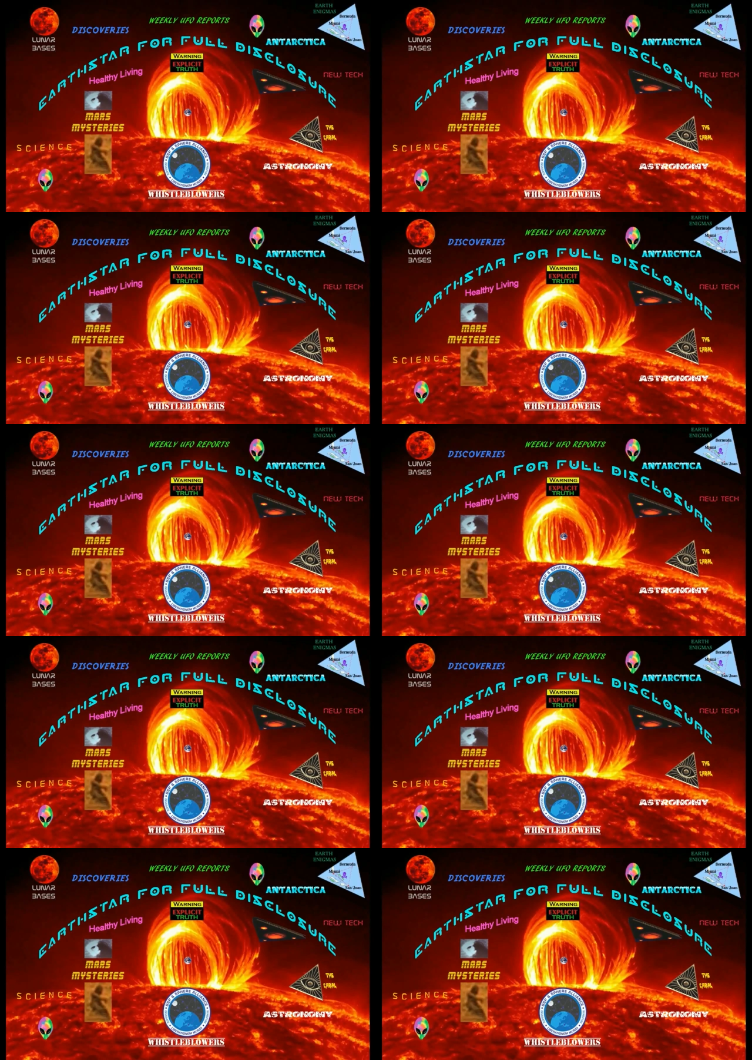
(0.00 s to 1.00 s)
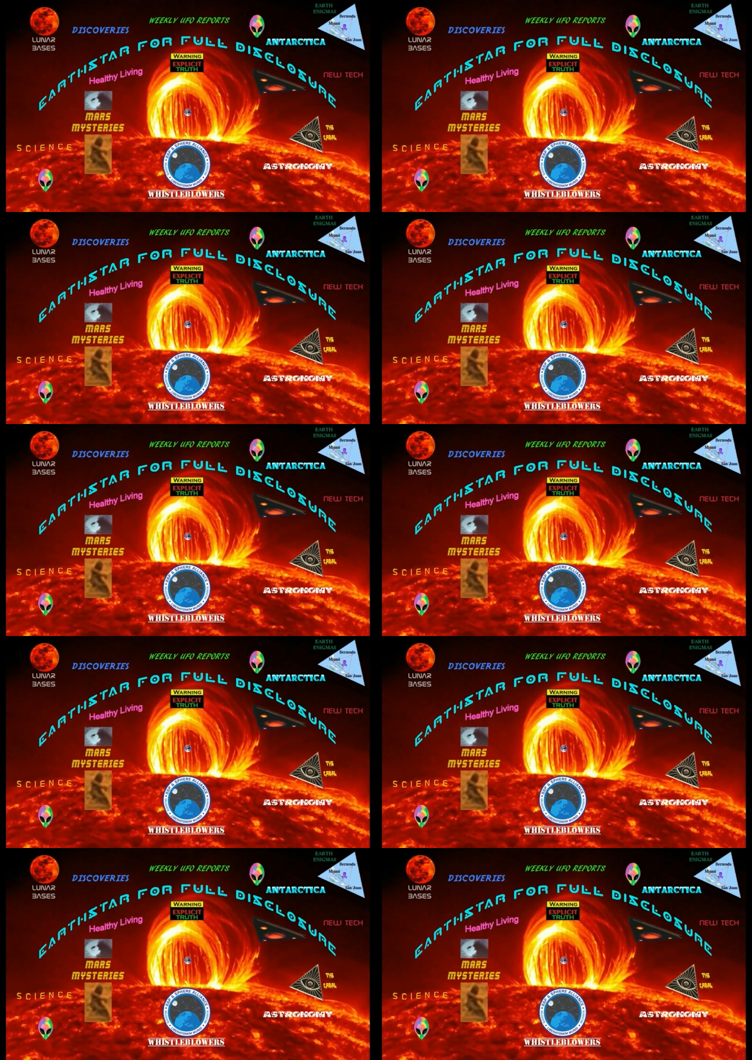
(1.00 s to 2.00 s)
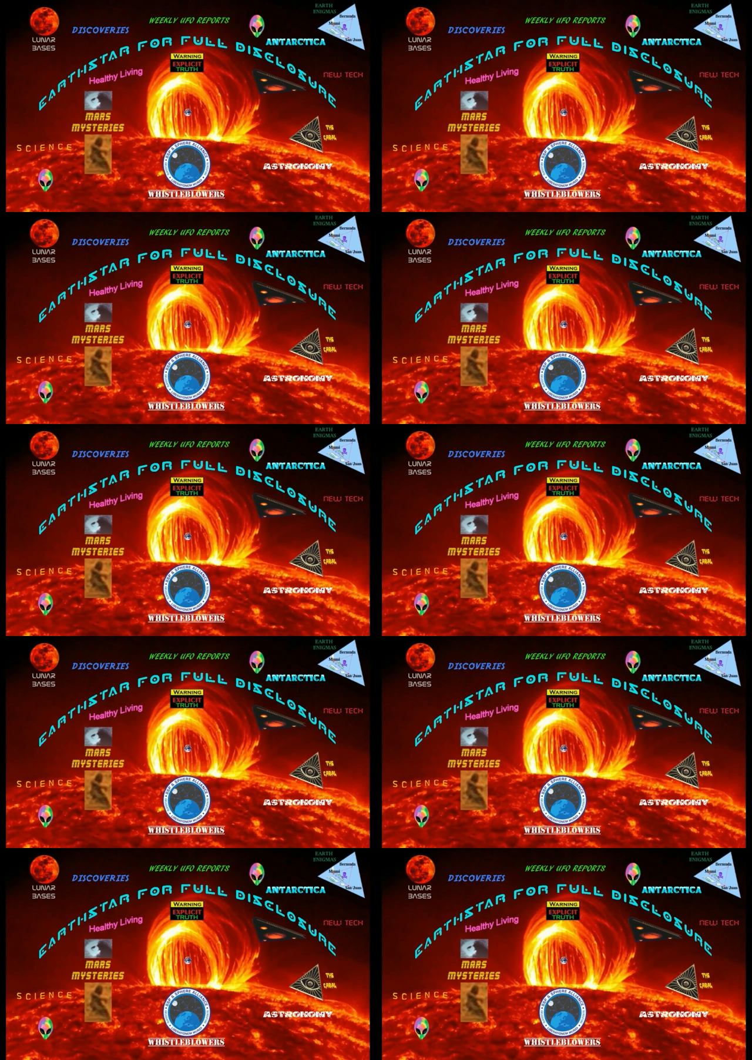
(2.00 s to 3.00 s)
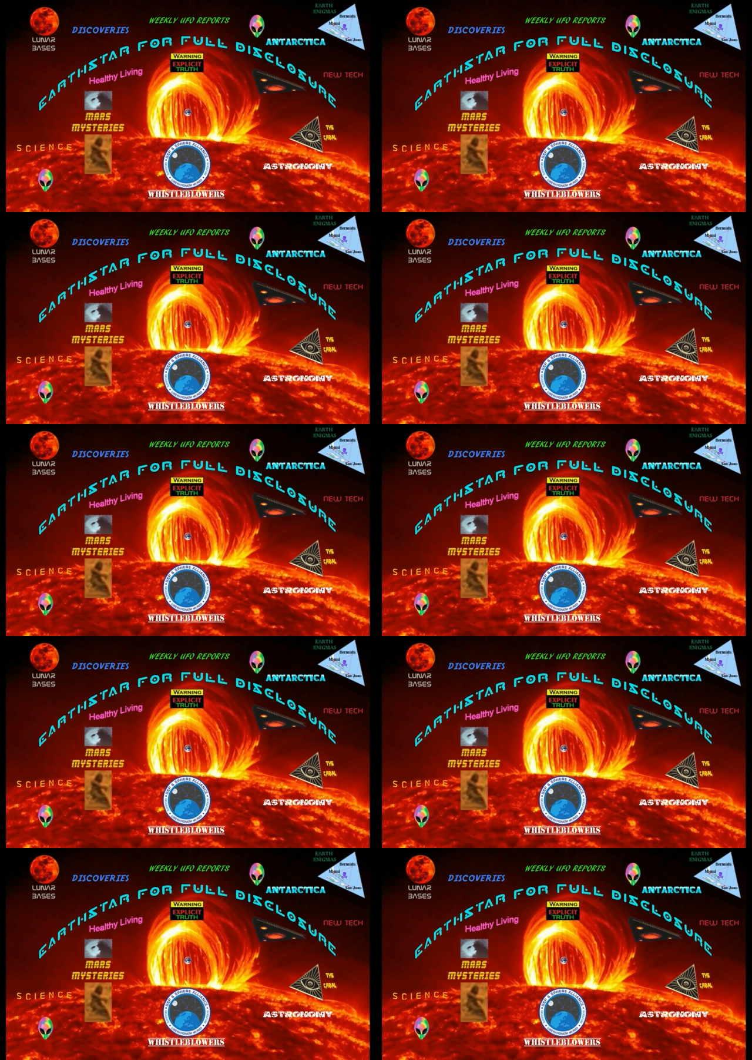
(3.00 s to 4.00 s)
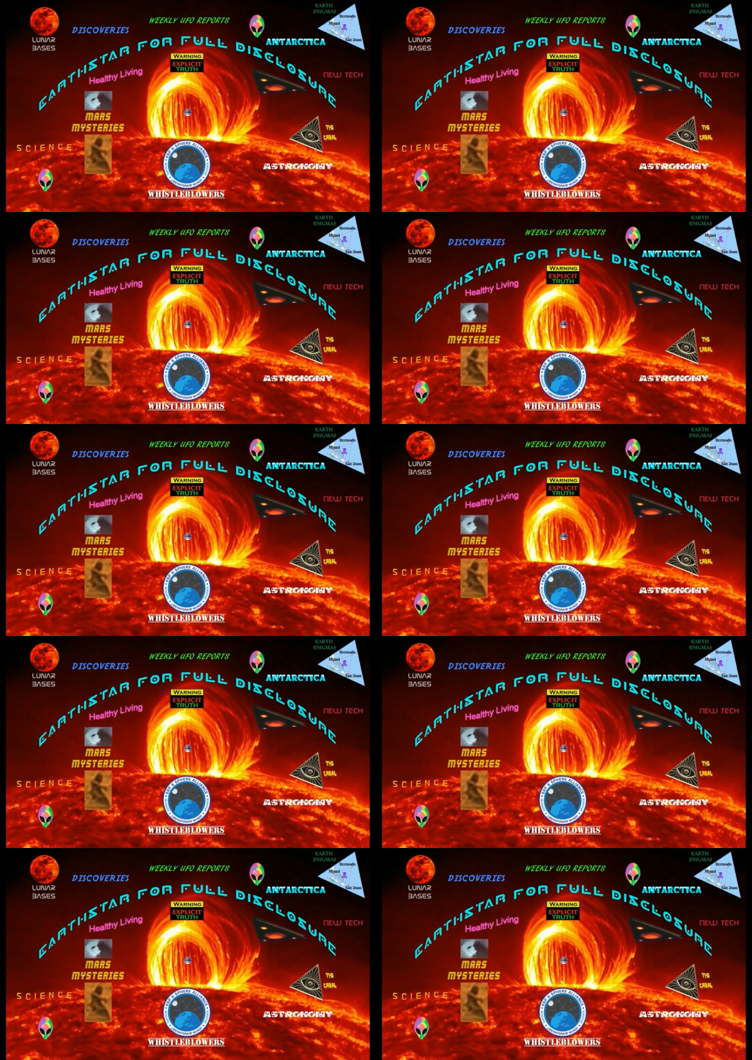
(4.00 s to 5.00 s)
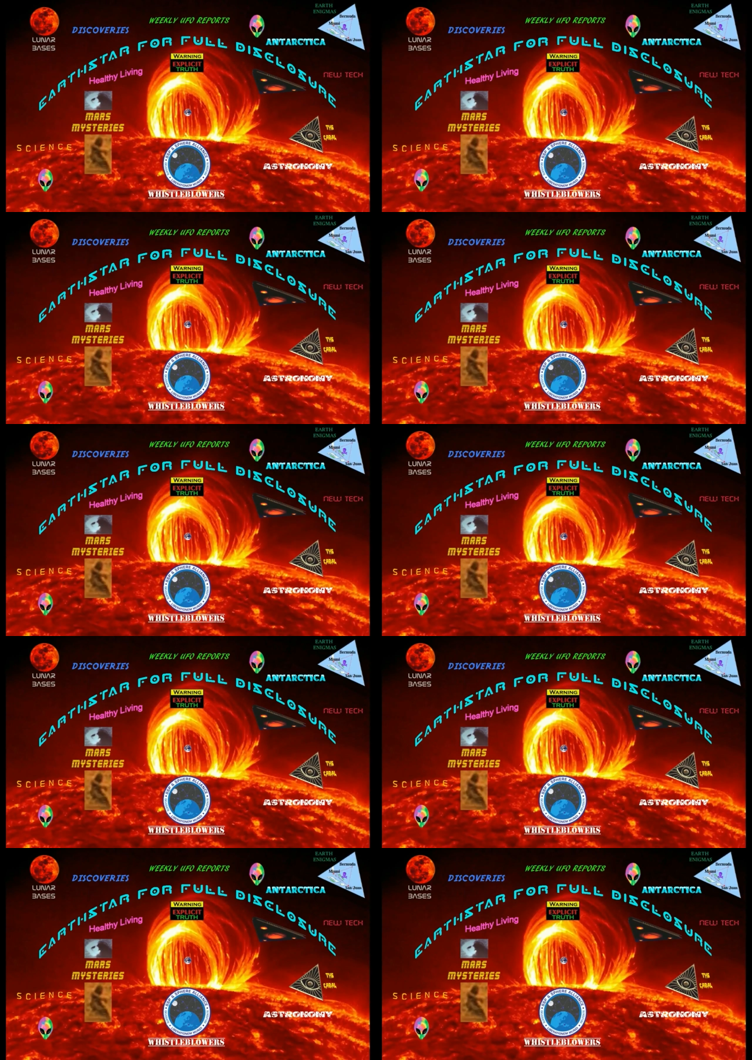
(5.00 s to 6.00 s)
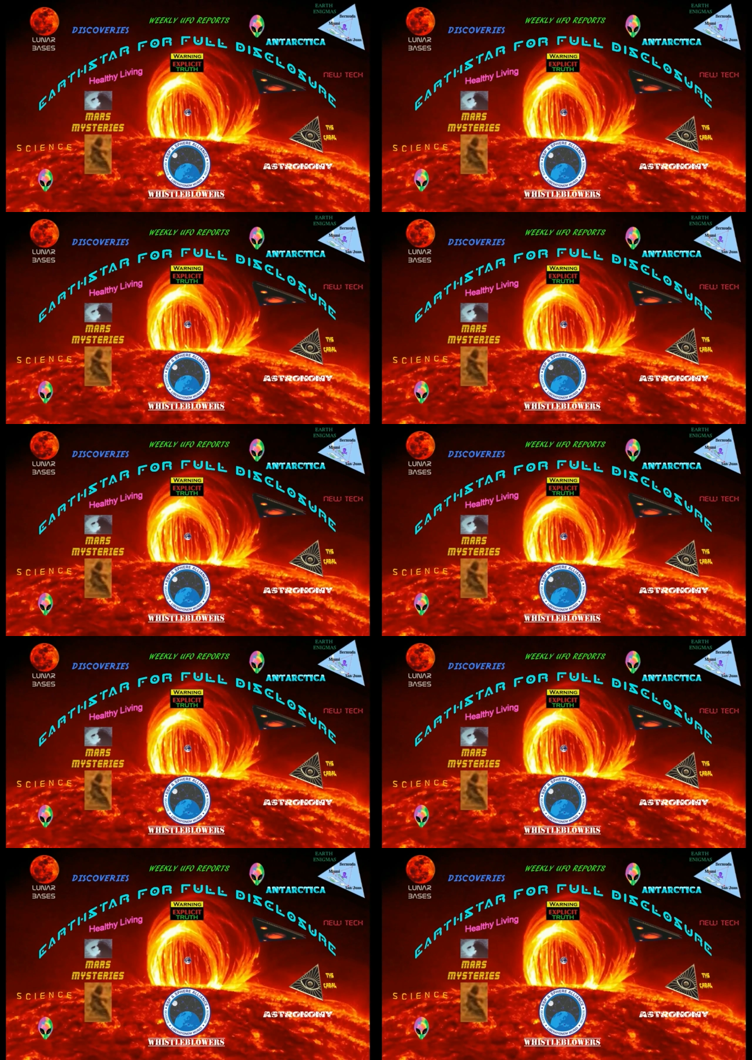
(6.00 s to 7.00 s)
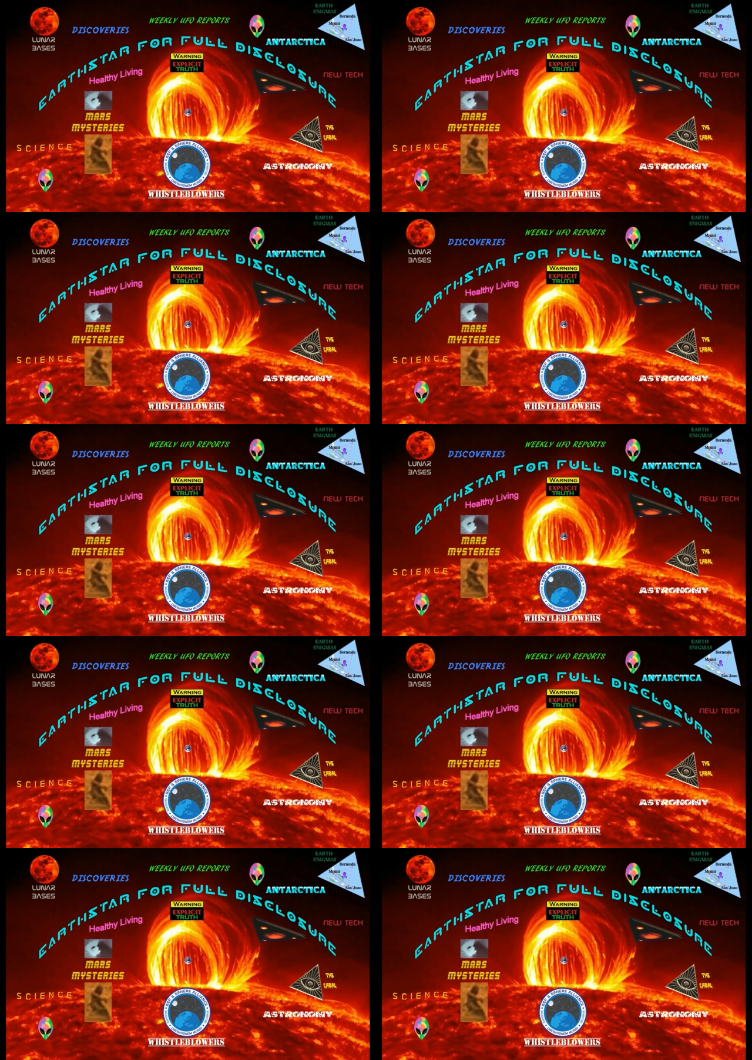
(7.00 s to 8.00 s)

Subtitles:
(no speaker visible)